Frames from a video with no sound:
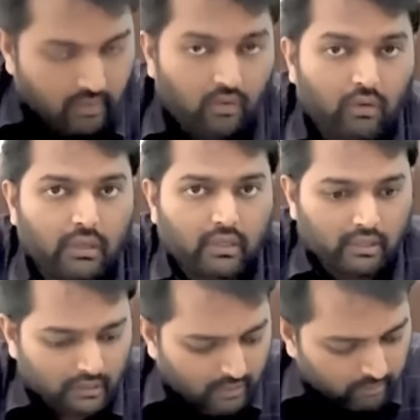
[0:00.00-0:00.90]
Okay,
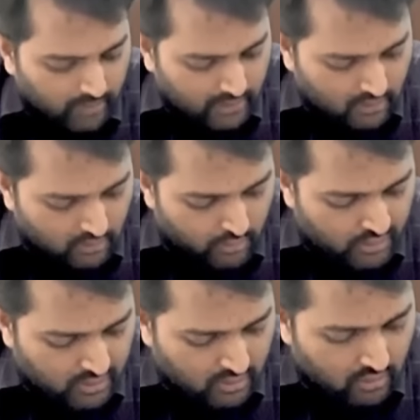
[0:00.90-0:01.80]
here complete
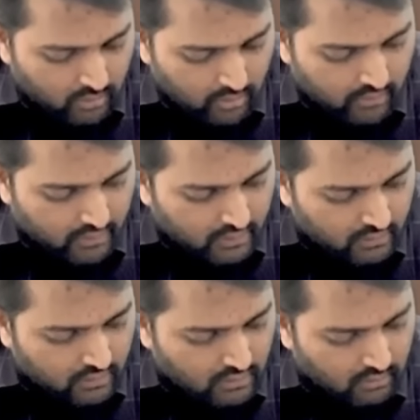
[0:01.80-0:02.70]
solution is not
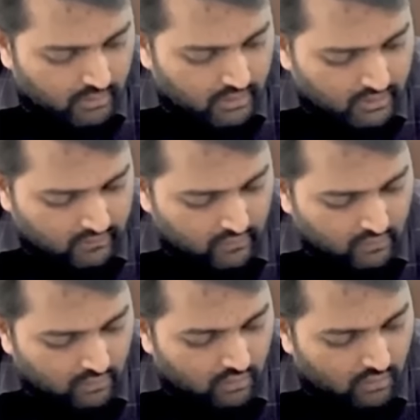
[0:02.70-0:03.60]
provided, so be
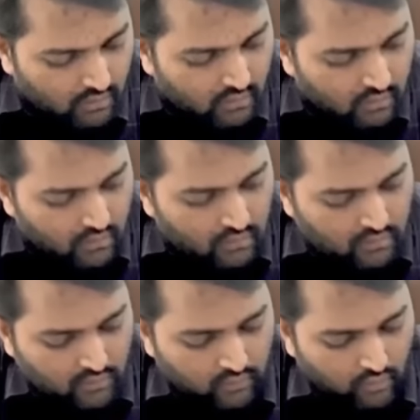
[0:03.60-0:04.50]
careful.
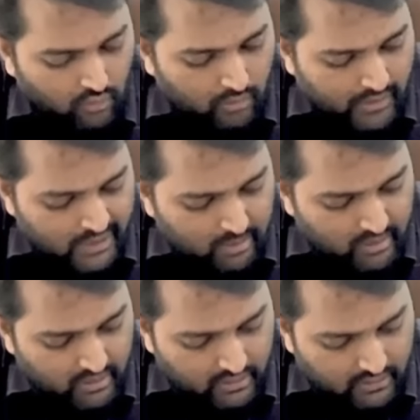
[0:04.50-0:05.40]
So follow my
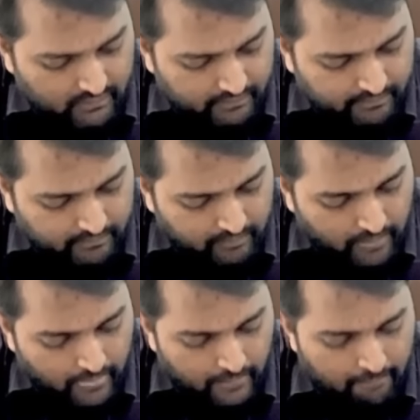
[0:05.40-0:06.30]
explanation.
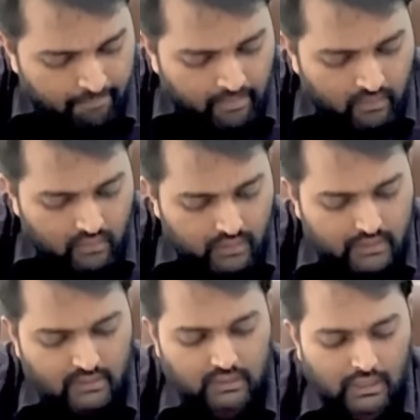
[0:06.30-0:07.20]

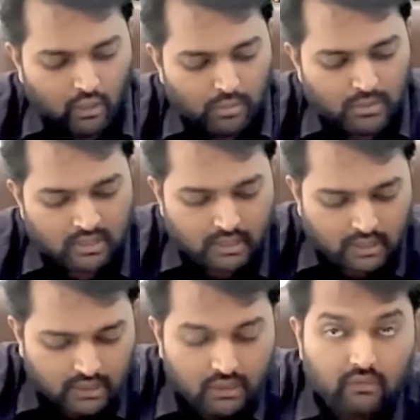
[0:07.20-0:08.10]
Next, an option
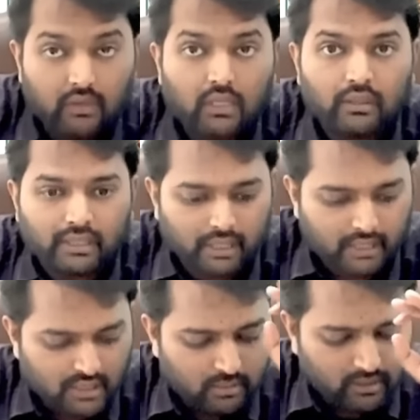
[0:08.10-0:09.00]
theoretical value
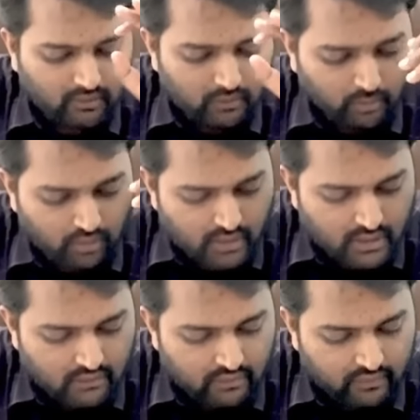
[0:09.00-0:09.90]
increased by
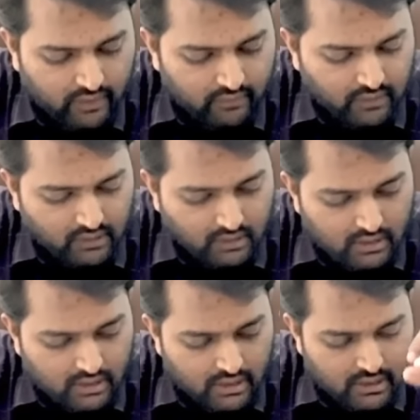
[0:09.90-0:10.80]
1.75, the
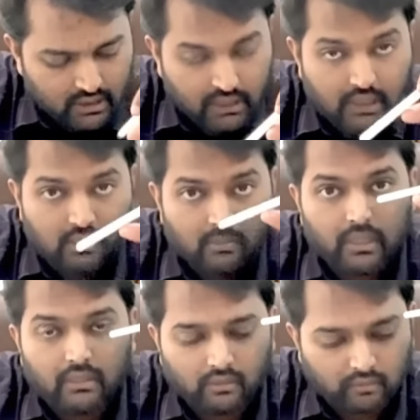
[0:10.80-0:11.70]
interest rate is decreased
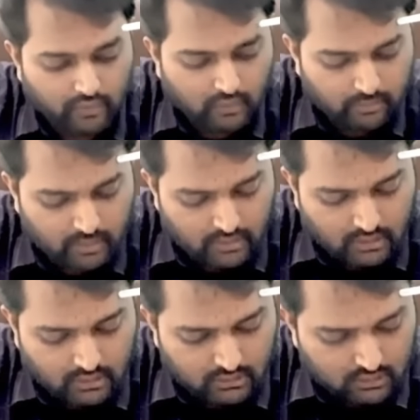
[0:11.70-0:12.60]
by
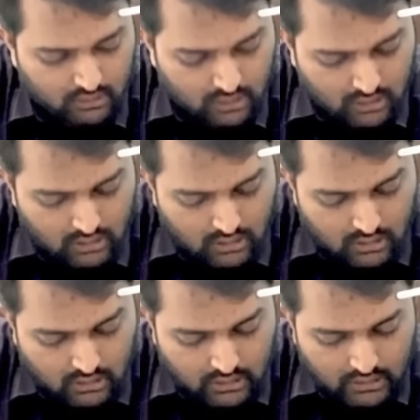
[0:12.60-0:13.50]
1%.
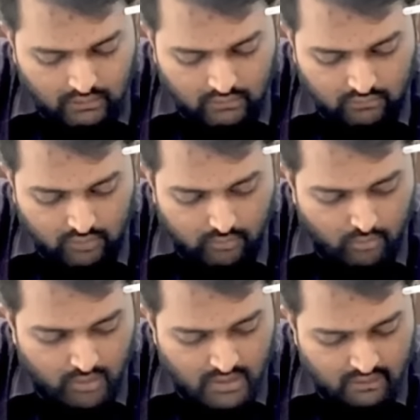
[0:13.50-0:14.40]
Then
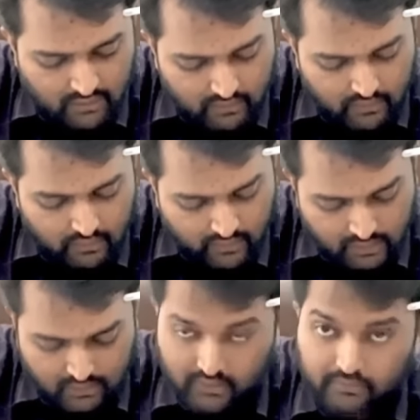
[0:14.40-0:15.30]

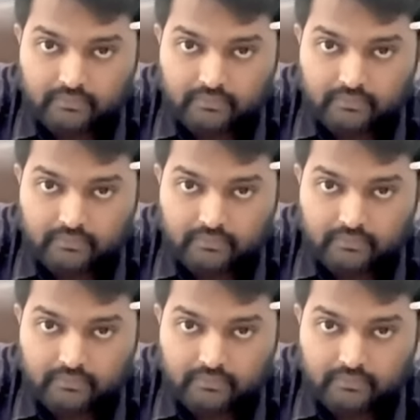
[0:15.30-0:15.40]
1.75 is